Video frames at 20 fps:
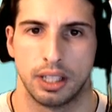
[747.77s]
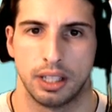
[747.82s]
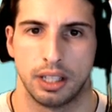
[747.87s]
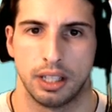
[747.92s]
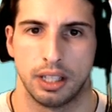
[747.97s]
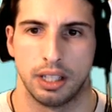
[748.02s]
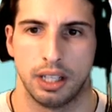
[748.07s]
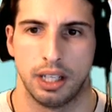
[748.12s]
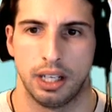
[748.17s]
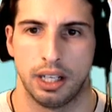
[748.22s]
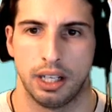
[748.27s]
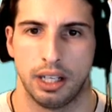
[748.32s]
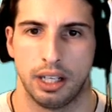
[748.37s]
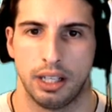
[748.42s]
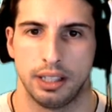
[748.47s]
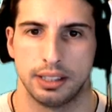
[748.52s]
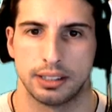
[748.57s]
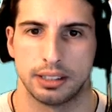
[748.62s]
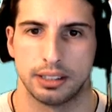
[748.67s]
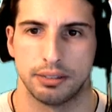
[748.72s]
Uh,
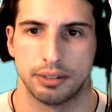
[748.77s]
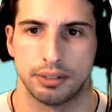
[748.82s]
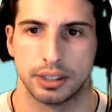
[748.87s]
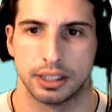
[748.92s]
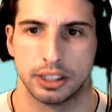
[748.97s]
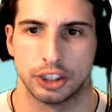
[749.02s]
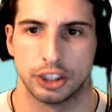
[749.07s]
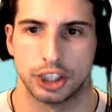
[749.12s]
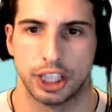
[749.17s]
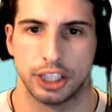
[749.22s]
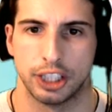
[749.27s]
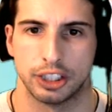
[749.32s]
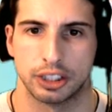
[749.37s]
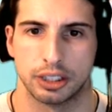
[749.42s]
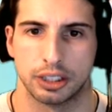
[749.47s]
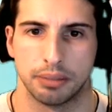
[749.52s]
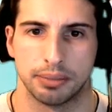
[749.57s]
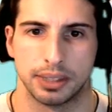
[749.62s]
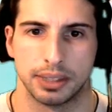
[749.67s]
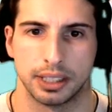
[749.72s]
let's see if we can change
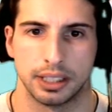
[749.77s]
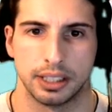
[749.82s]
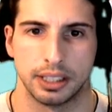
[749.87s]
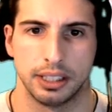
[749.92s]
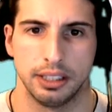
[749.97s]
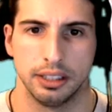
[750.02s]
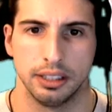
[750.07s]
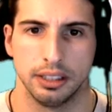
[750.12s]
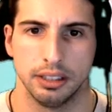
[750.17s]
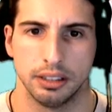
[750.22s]
something here.